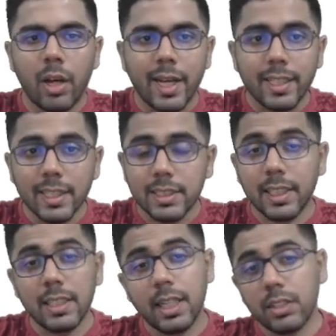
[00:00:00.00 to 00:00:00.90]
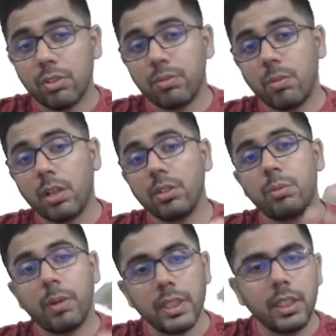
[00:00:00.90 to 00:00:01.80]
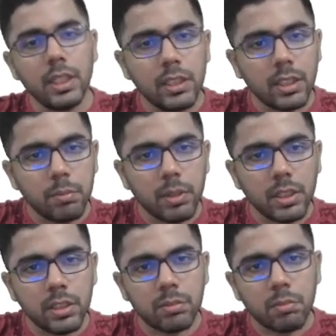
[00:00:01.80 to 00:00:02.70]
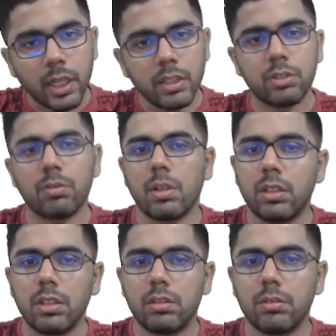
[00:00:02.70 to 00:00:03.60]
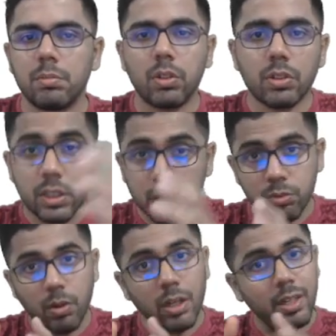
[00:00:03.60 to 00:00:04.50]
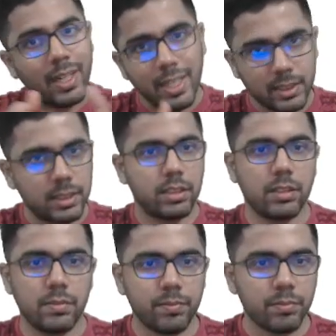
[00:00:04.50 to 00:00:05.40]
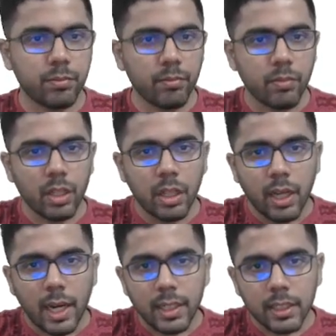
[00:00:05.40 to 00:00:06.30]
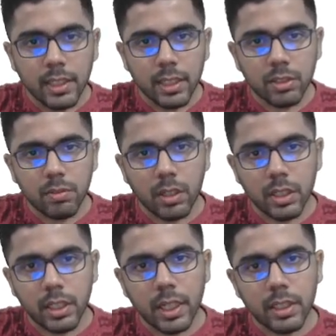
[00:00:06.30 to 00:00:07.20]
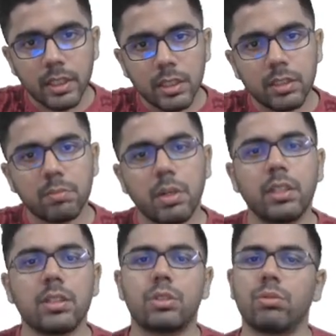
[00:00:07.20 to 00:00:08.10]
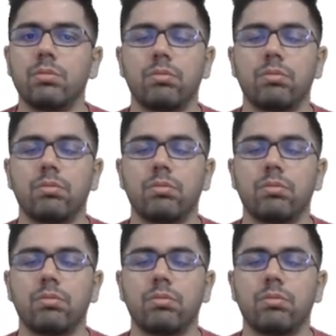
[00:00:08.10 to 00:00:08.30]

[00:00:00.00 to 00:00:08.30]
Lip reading: I can say in case of 120 the remainder is minus 1, because it is 1 less, and in case of 119 it is minus 2.